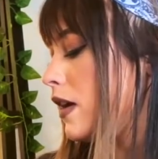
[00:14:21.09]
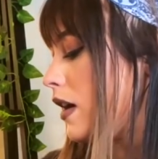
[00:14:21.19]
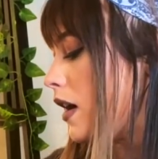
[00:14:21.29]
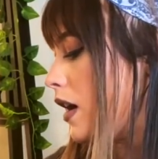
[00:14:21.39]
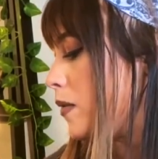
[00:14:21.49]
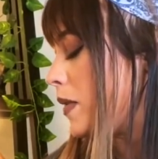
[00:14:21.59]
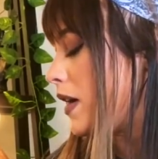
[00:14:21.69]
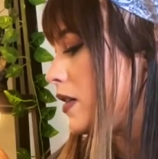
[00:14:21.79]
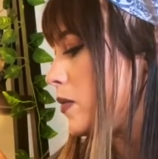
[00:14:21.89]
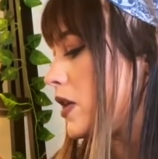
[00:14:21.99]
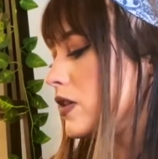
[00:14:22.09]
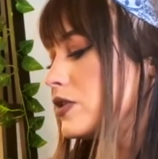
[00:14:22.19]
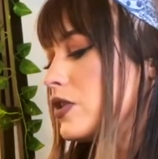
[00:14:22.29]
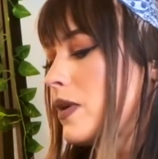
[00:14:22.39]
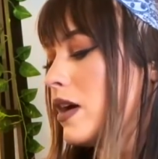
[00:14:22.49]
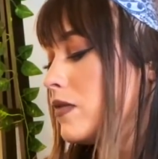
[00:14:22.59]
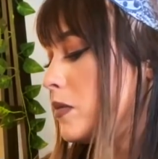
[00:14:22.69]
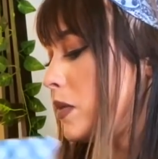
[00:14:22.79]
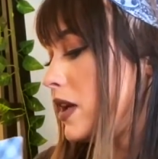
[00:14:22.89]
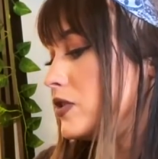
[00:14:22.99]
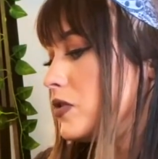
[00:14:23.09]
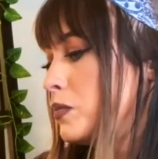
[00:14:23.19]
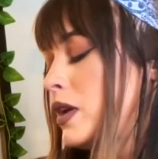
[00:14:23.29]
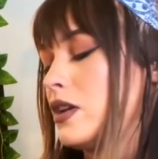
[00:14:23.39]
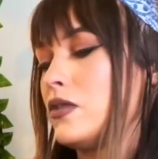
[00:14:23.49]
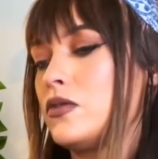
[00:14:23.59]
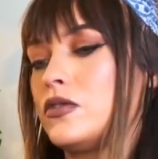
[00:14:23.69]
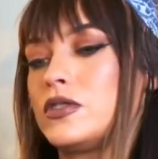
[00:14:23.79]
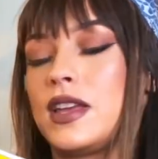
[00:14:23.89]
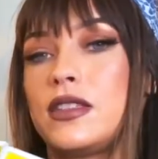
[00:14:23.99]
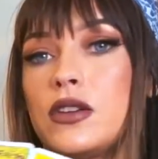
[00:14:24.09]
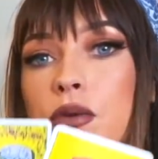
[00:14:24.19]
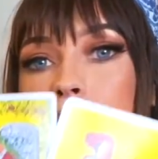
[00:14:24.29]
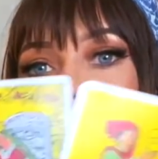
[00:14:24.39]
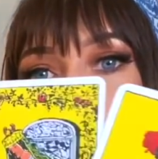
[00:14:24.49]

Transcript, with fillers: Um, and then we also have the Page of Pentacles and the Queen of